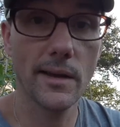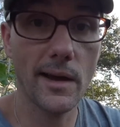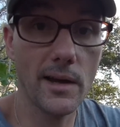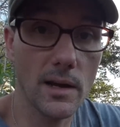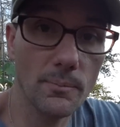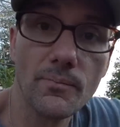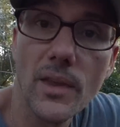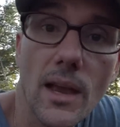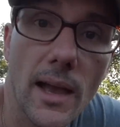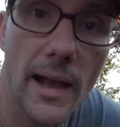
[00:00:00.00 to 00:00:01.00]
I am.
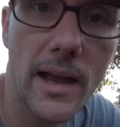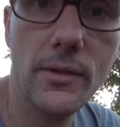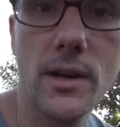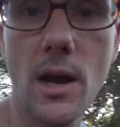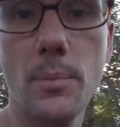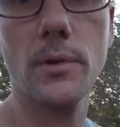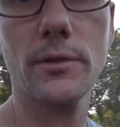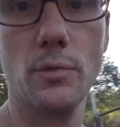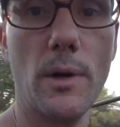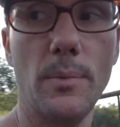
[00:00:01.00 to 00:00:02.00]
I have a couple
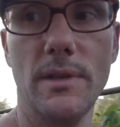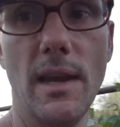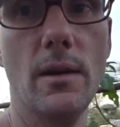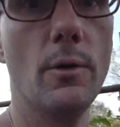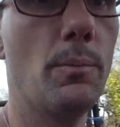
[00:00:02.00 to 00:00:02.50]
of sweet potato